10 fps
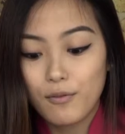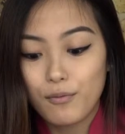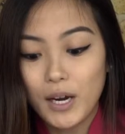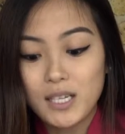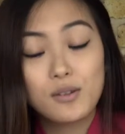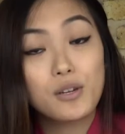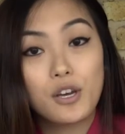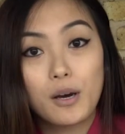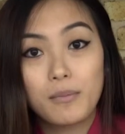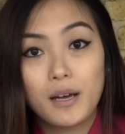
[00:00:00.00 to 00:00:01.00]
right on the
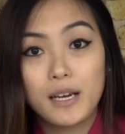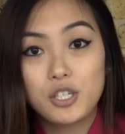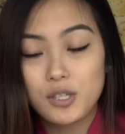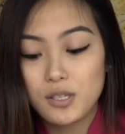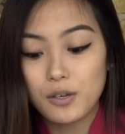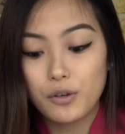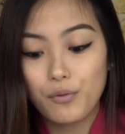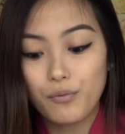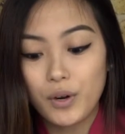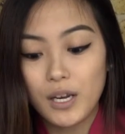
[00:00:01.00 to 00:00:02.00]
gum line, just so
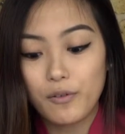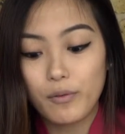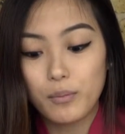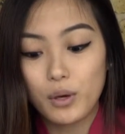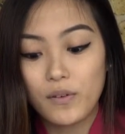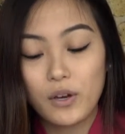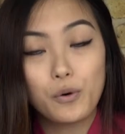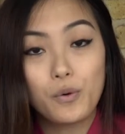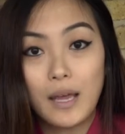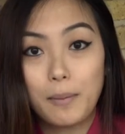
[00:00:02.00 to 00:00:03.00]
you're really removing
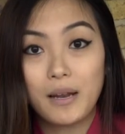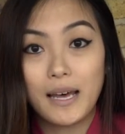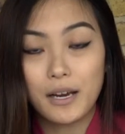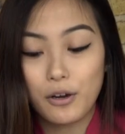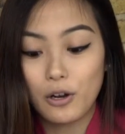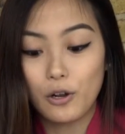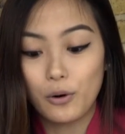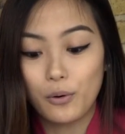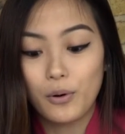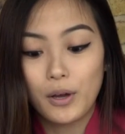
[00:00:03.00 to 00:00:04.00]
all that plaque
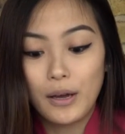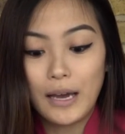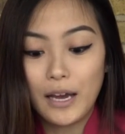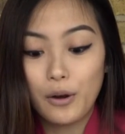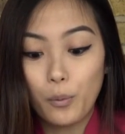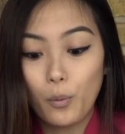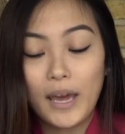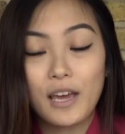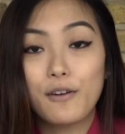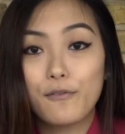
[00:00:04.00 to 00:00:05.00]
along and
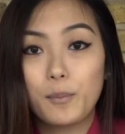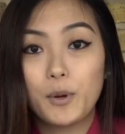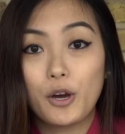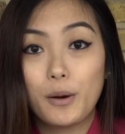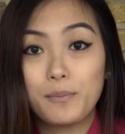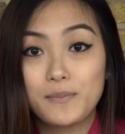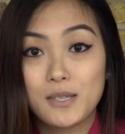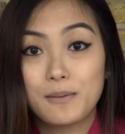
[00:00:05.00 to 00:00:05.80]
away from the gums.